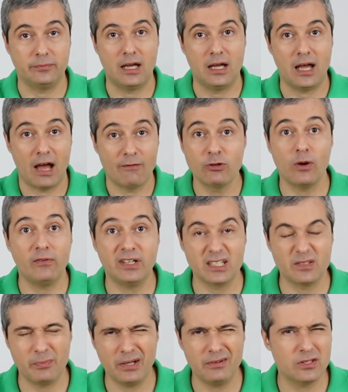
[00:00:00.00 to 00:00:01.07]
Have you ever
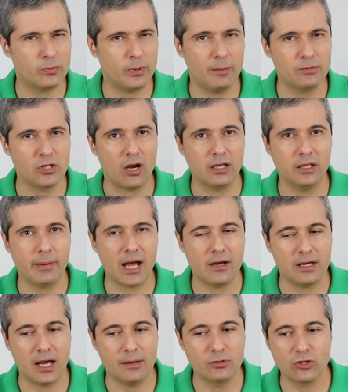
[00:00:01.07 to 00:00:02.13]
experienced what I'm talking
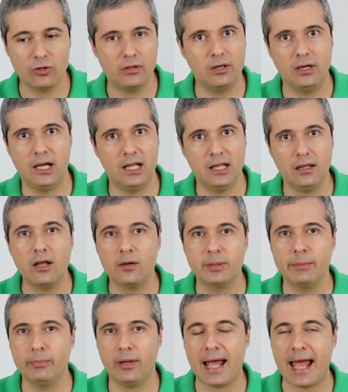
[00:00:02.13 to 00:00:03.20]
about? I'm sure a lot of
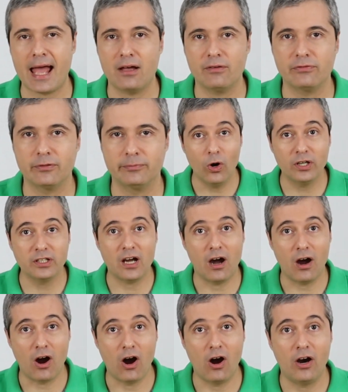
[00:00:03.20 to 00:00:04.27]
people have. What
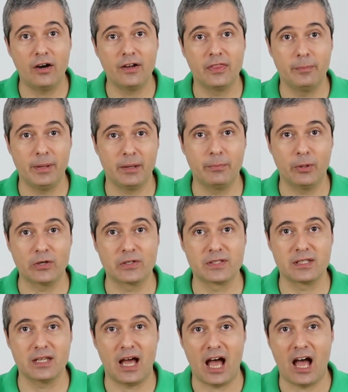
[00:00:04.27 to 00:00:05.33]
are the big
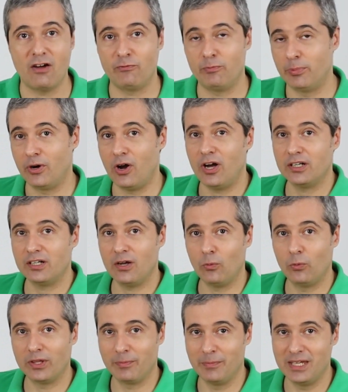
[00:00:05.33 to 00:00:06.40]
books I've brought
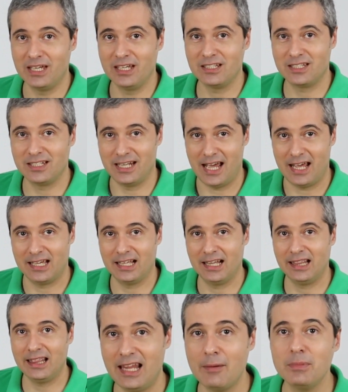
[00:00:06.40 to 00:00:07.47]
with me today?
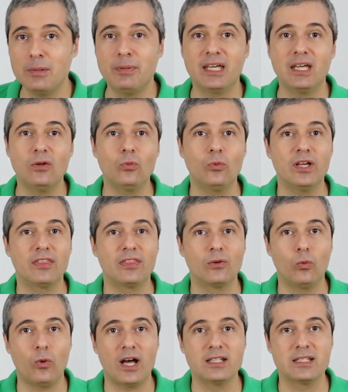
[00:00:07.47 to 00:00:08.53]
Let me begin with the
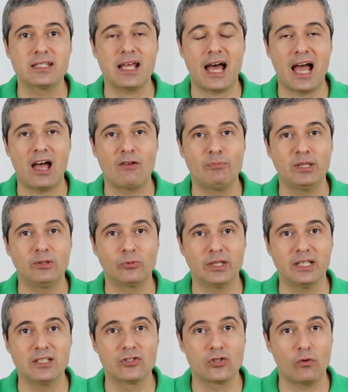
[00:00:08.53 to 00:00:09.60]
ones I have been
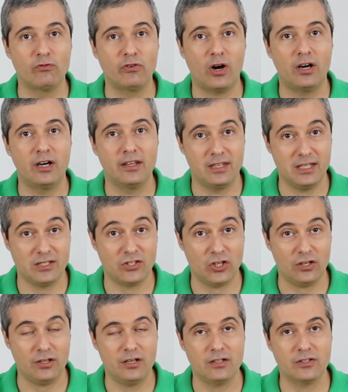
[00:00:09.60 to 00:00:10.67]
reading so far this
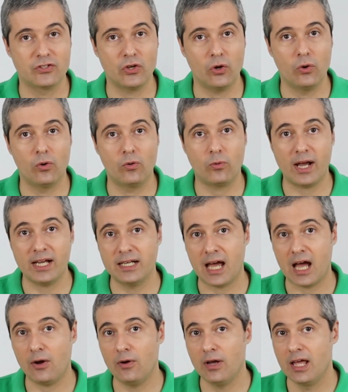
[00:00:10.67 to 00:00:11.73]
year. So right
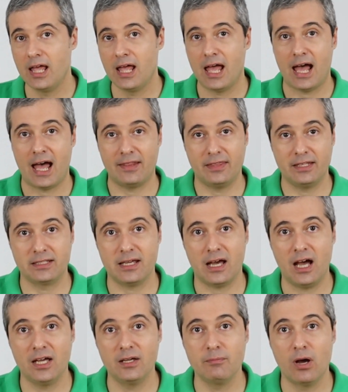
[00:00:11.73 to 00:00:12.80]
now, at the
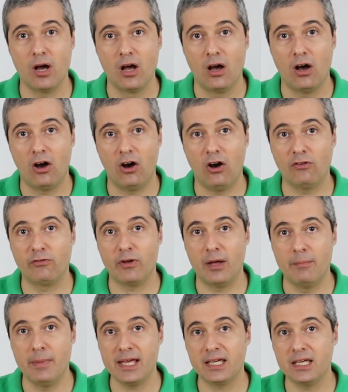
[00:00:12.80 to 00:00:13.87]
time of
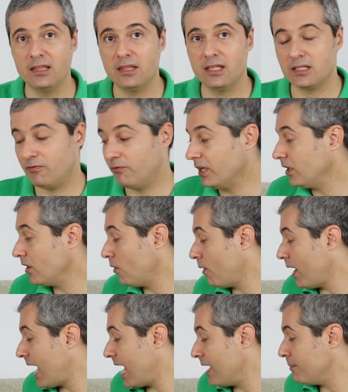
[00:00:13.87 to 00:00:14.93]
making this
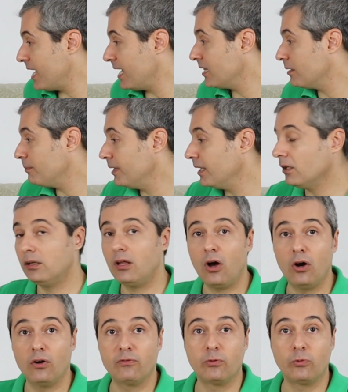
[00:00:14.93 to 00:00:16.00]
video, I'm in the middle
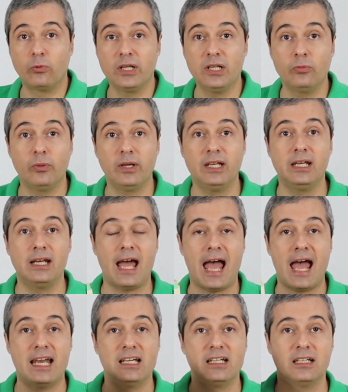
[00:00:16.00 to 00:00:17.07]
of rereading
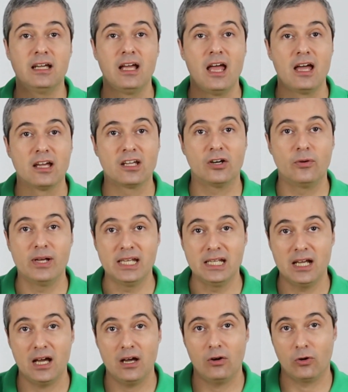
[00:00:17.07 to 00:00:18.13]
Anna
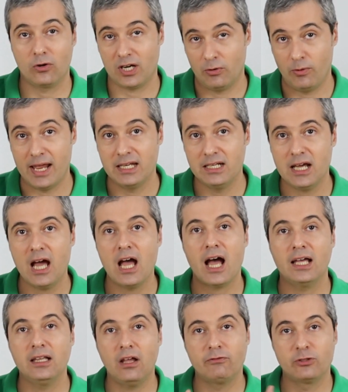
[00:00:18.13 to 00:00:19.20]
Karenina, or Karenina.
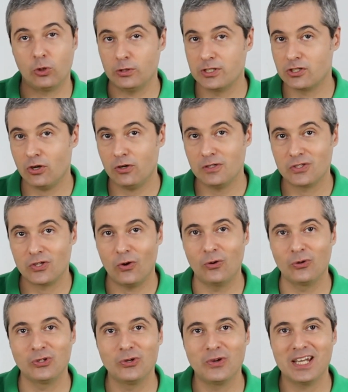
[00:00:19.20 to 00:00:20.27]
I love Tolstoy,
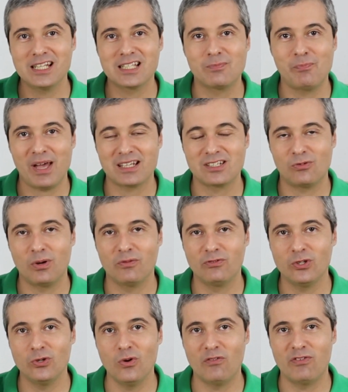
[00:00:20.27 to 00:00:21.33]
so you can expect a
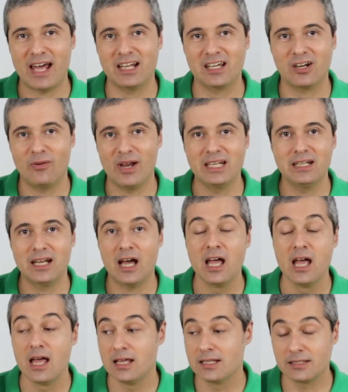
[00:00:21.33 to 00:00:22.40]
review of Anna Karenina
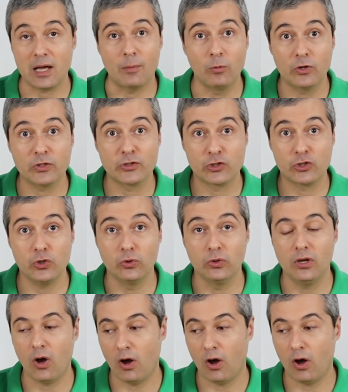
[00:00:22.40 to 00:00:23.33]
somewhat soon.